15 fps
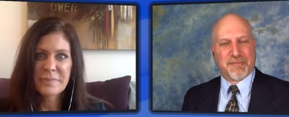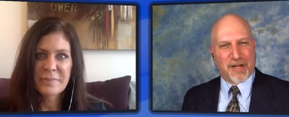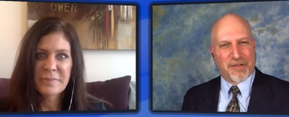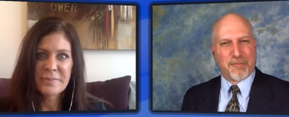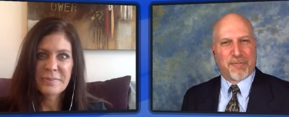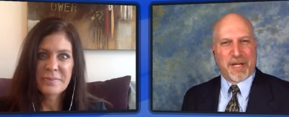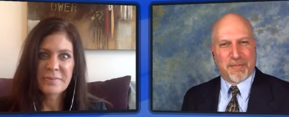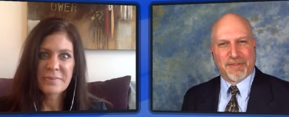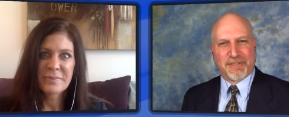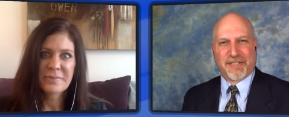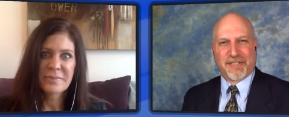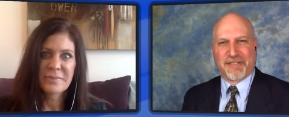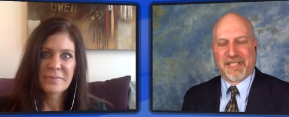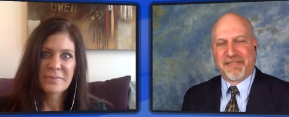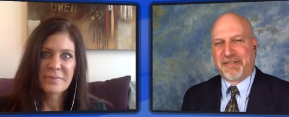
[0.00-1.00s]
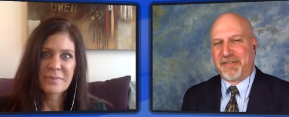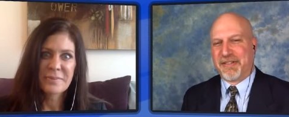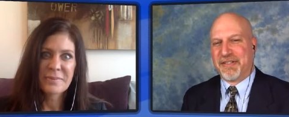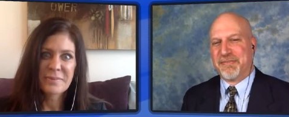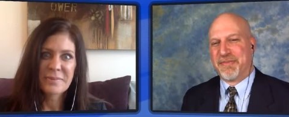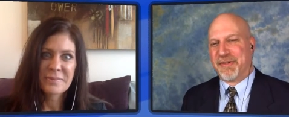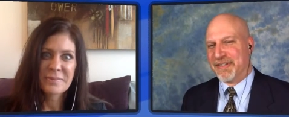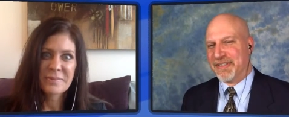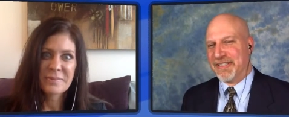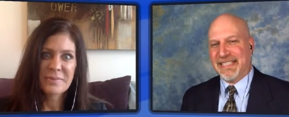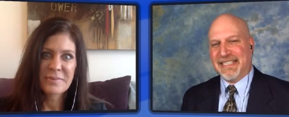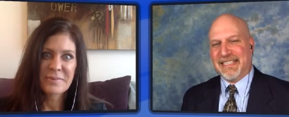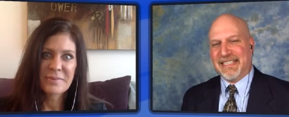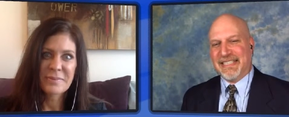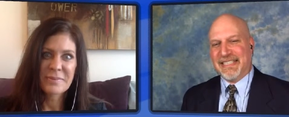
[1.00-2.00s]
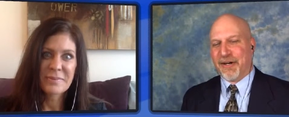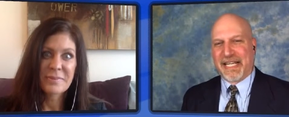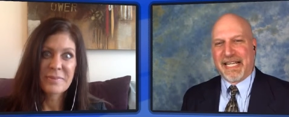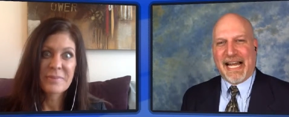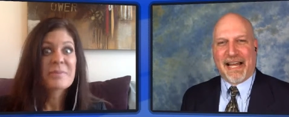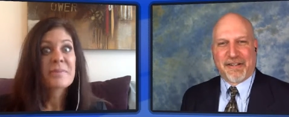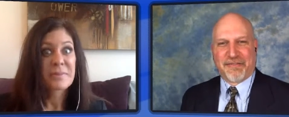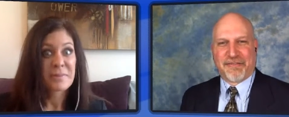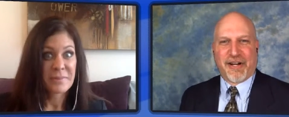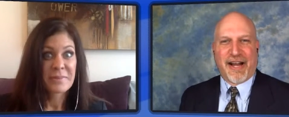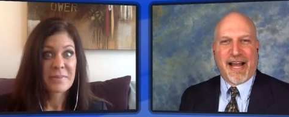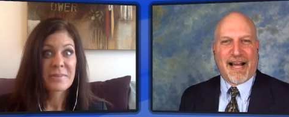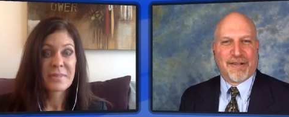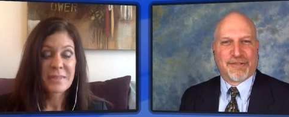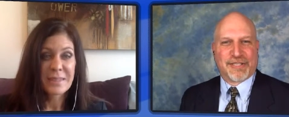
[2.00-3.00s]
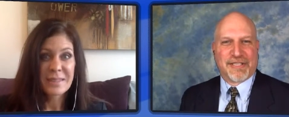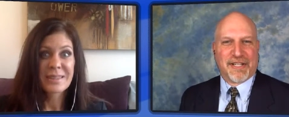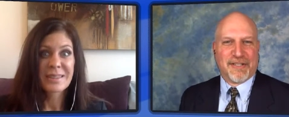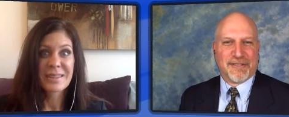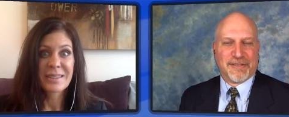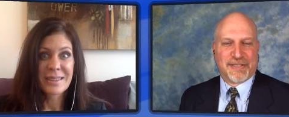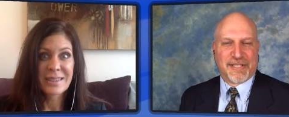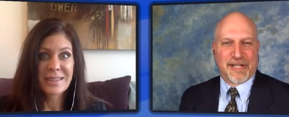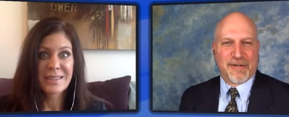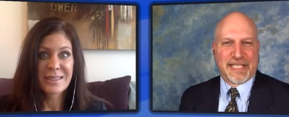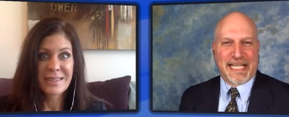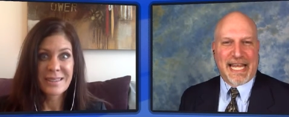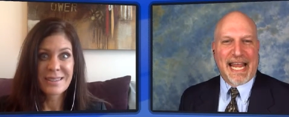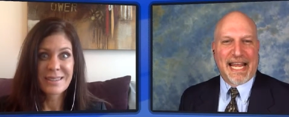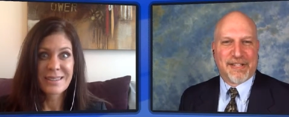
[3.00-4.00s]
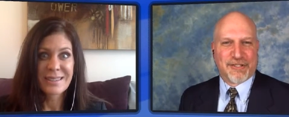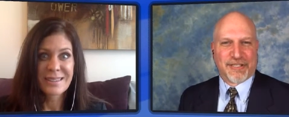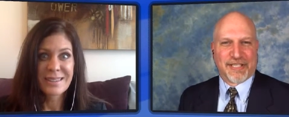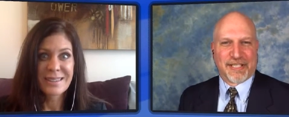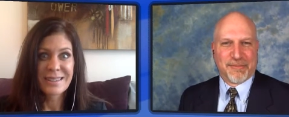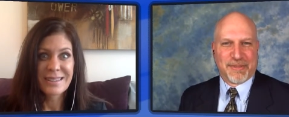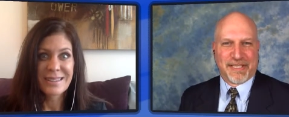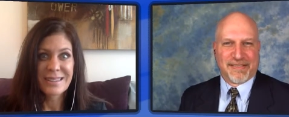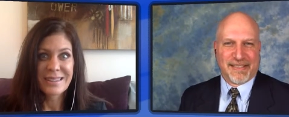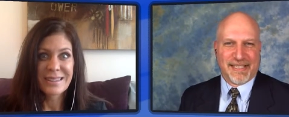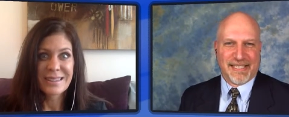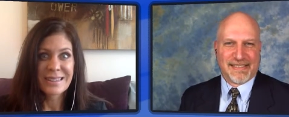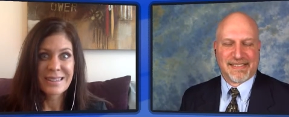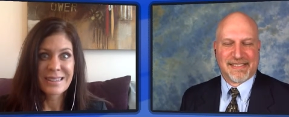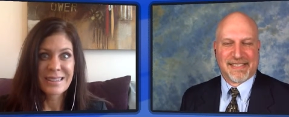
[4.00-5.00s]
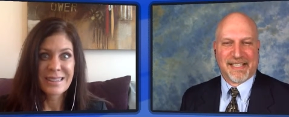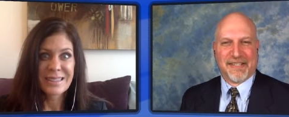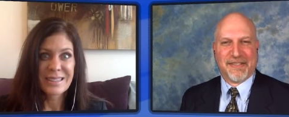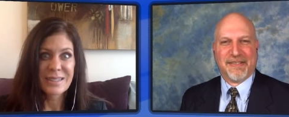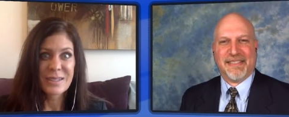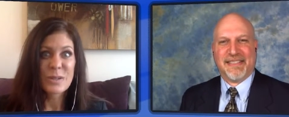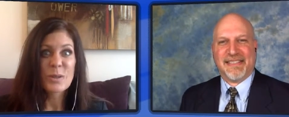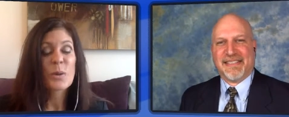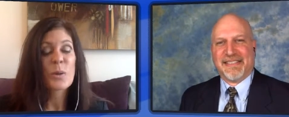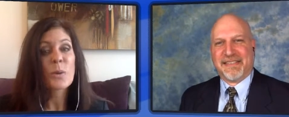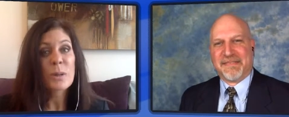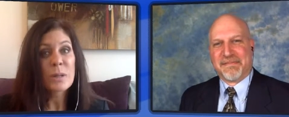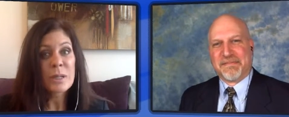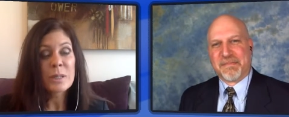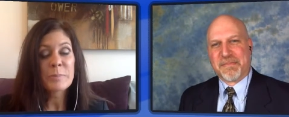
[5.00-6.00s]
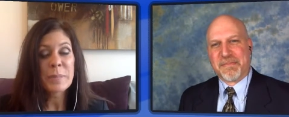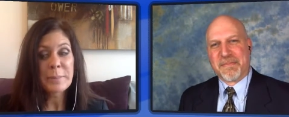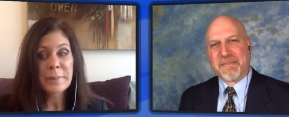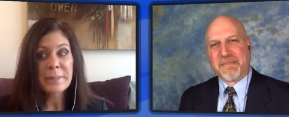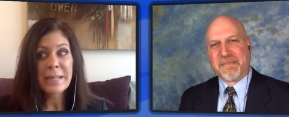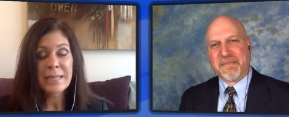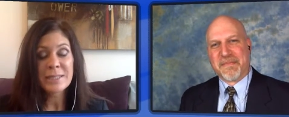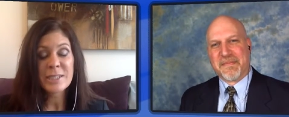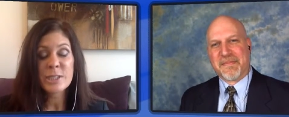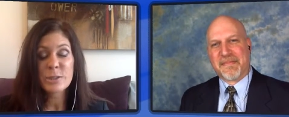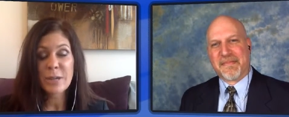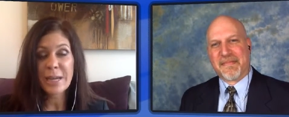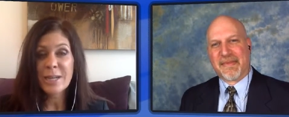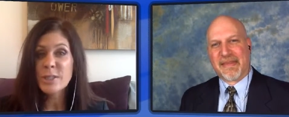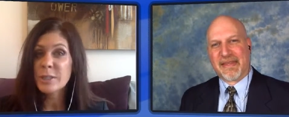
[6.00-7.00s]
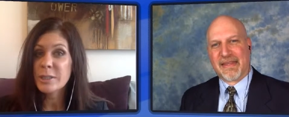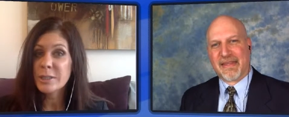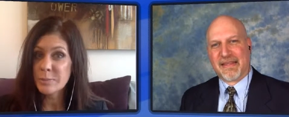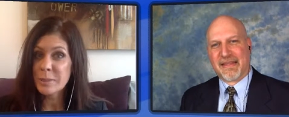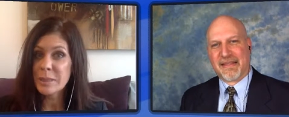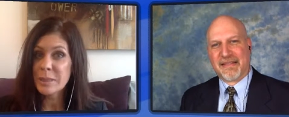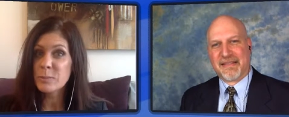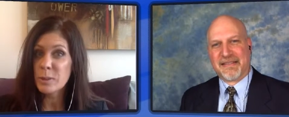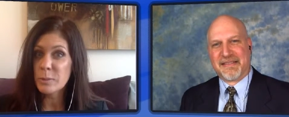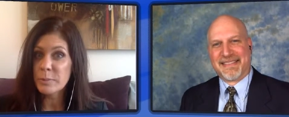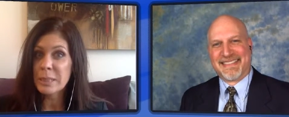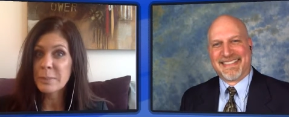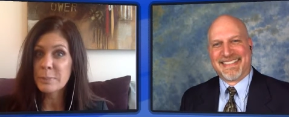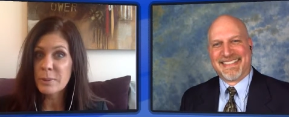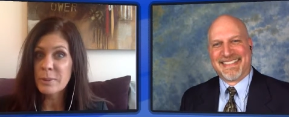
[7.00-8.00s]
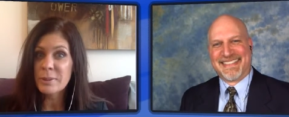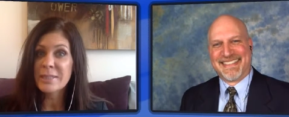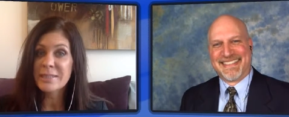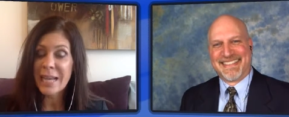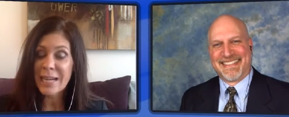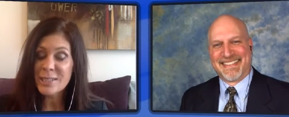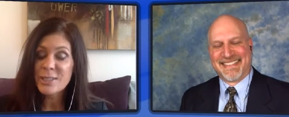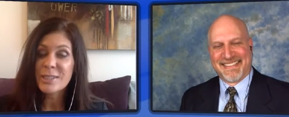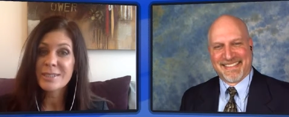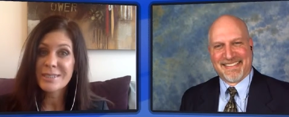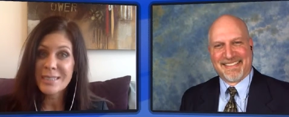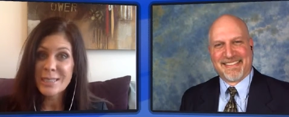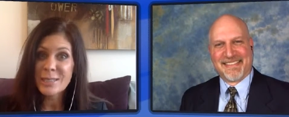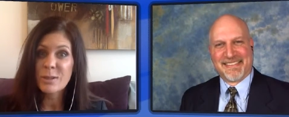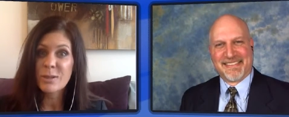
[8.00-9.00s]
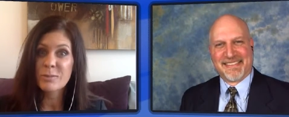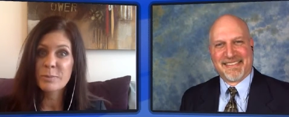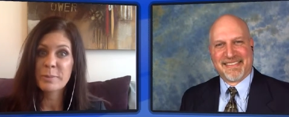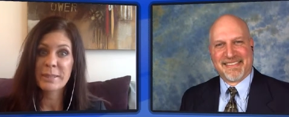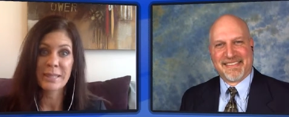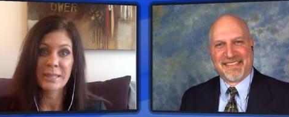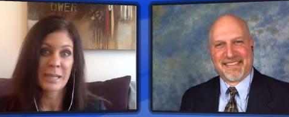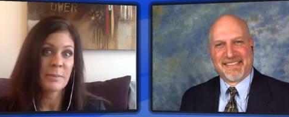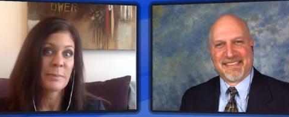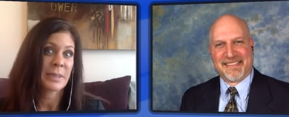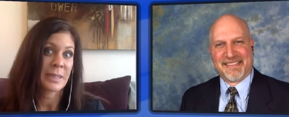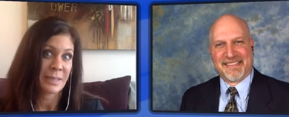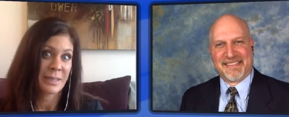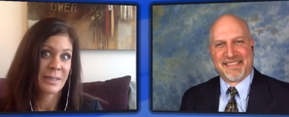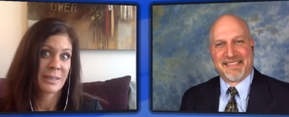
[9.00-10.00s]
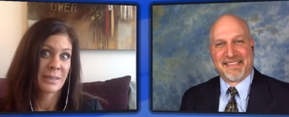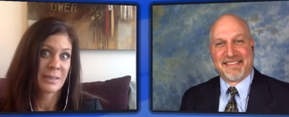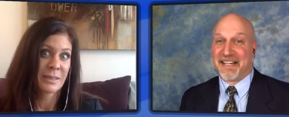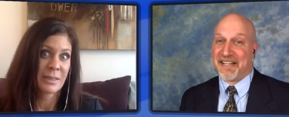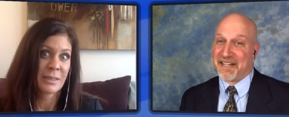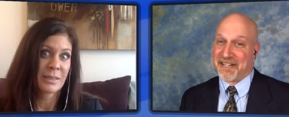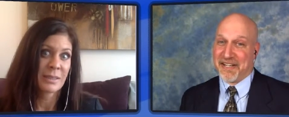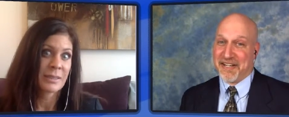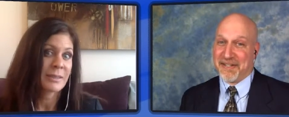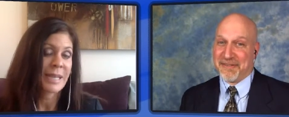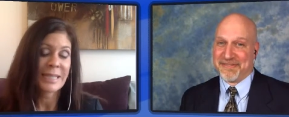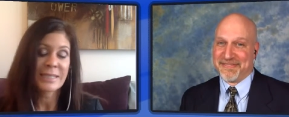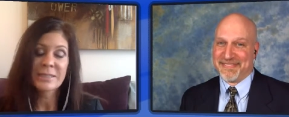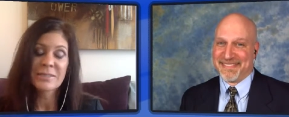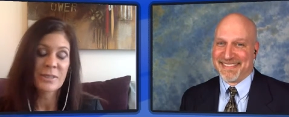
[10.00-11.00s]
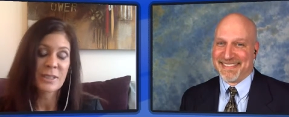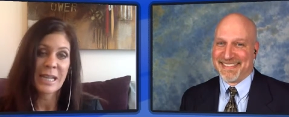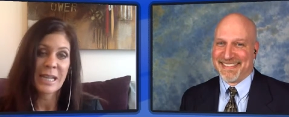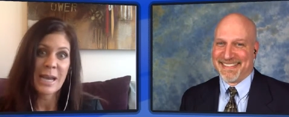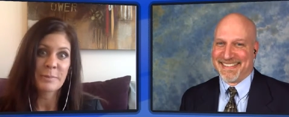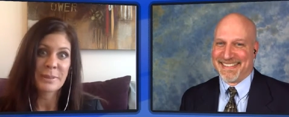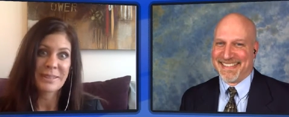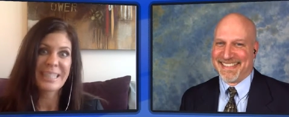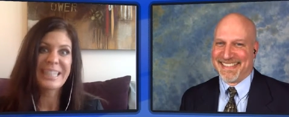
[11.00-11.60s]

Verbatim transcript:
Speaker 1: some other people to your living room or or get out of your house and go go engage a little bit, right? So
Speaker 2: or maybe that's a strategy to meet more people and he's actually a CEO of a big company. There you go. That's never going to happen.